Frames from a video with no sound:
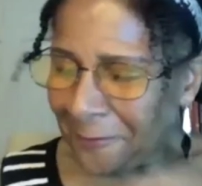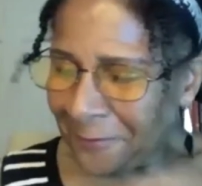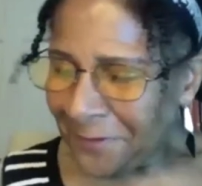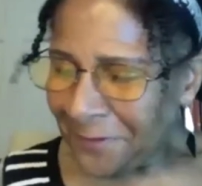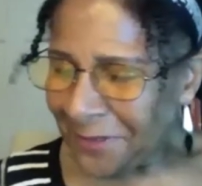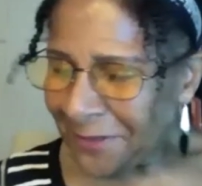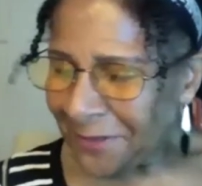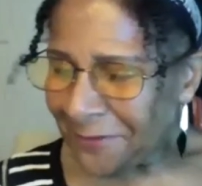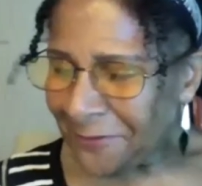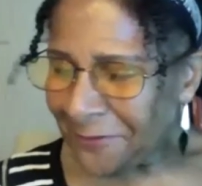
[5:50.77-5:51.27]

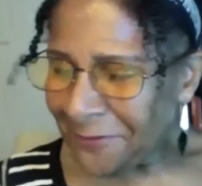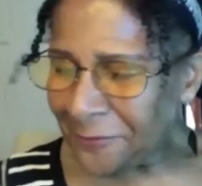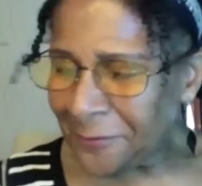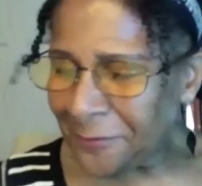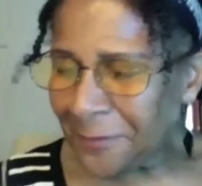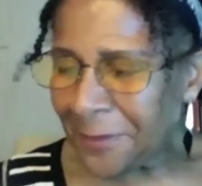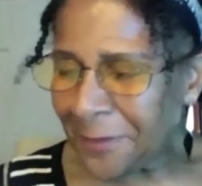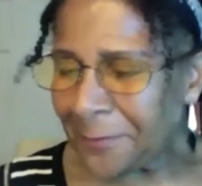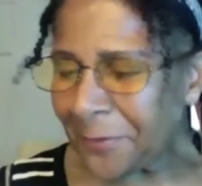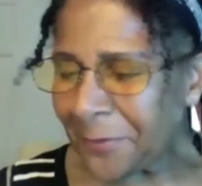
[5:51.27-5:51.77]
Mia, you
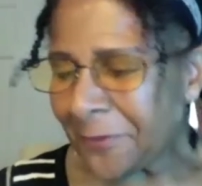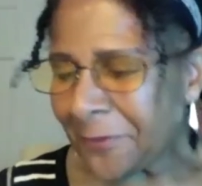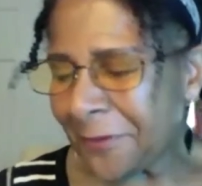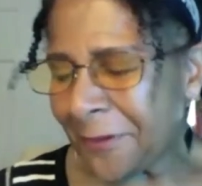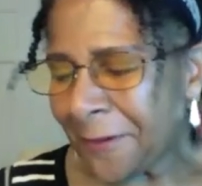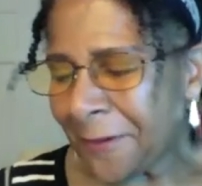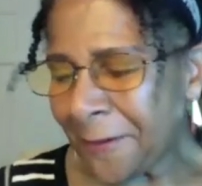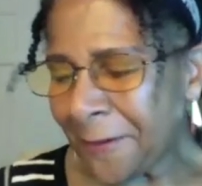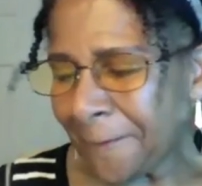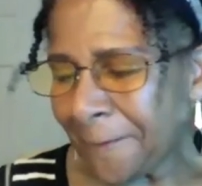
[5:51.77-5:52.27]
remember
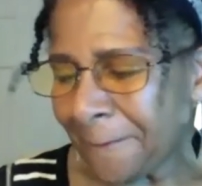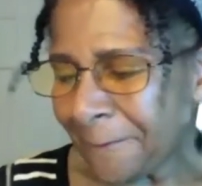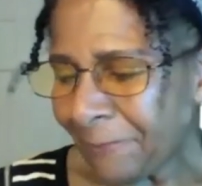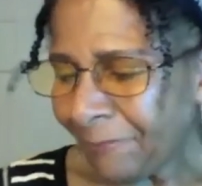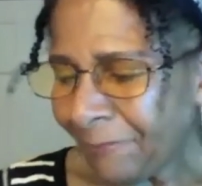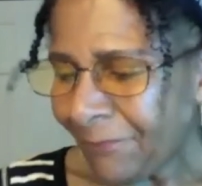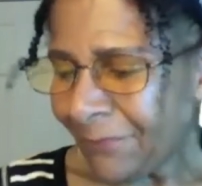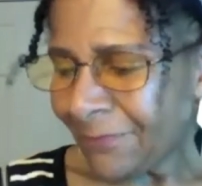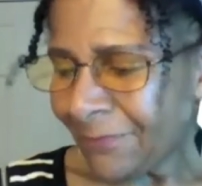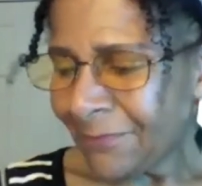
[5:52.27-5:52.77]

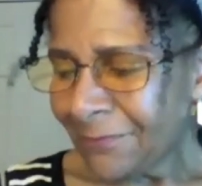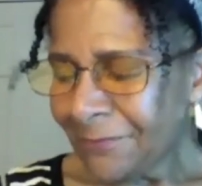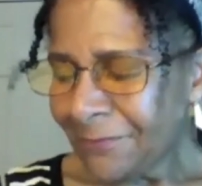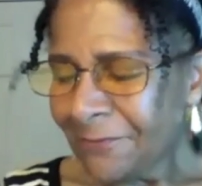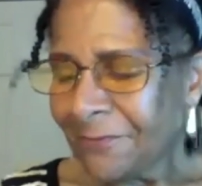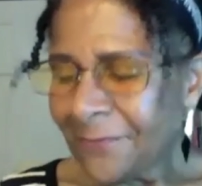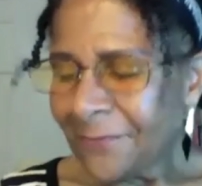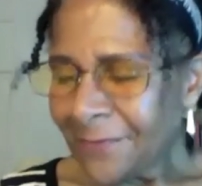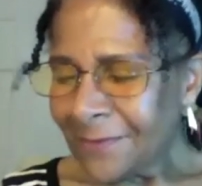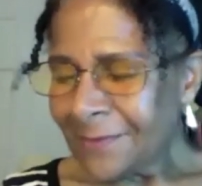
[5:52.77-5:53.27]

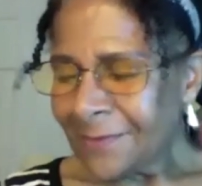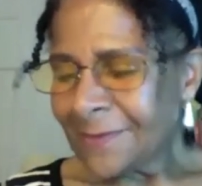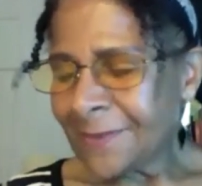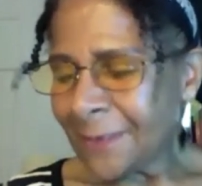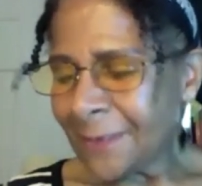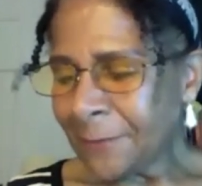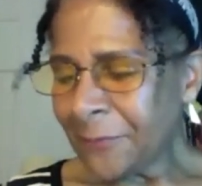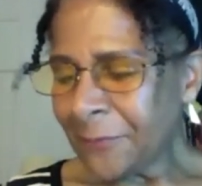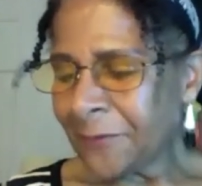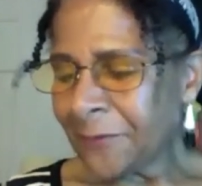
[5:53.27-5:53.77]

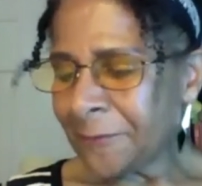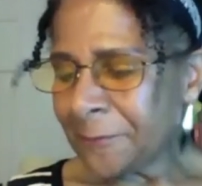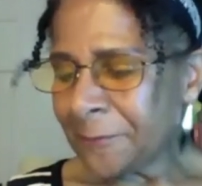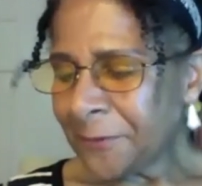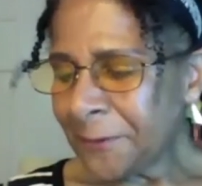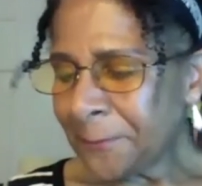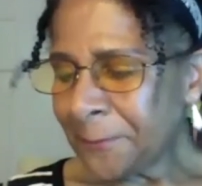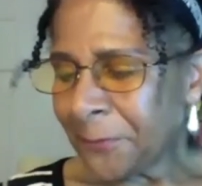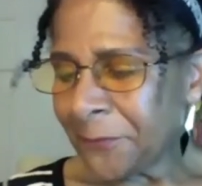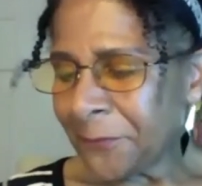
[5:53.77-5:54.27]
some of the
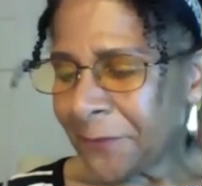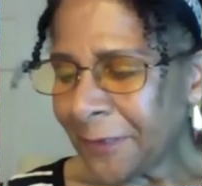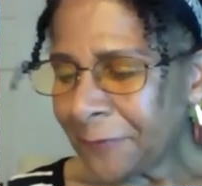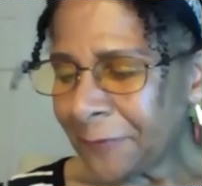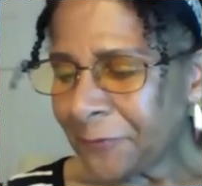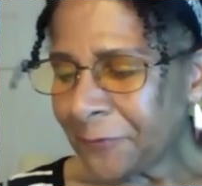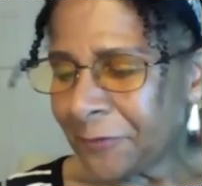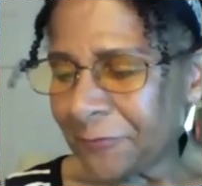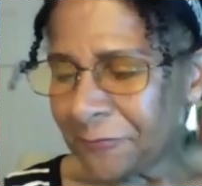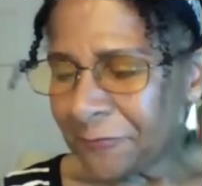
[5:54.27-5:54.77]
people that
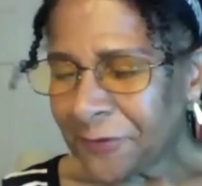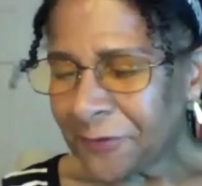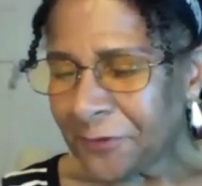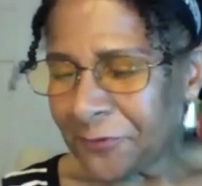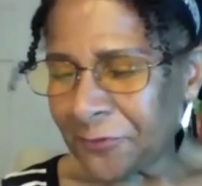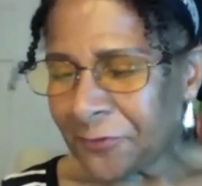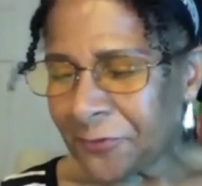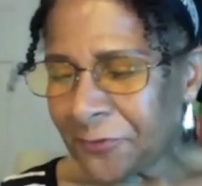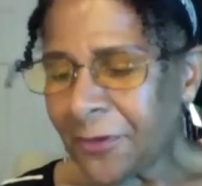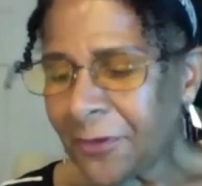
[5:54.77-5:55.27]
we
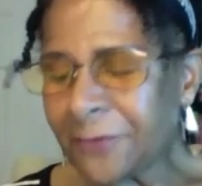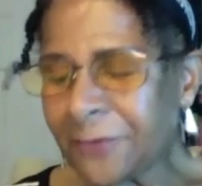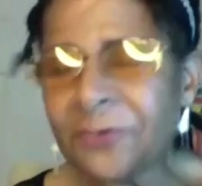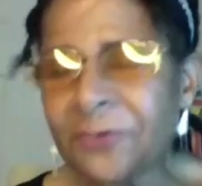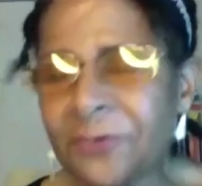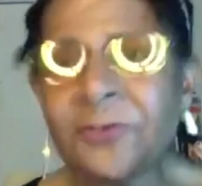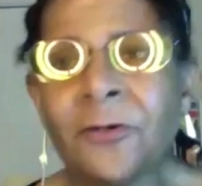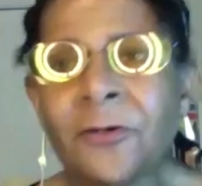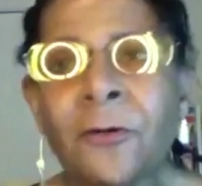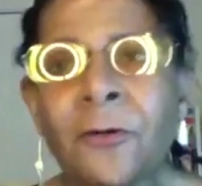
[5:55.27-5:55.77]
featured on the
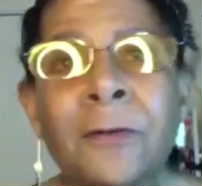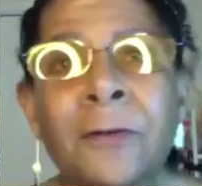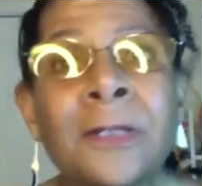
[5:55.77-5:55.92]
show,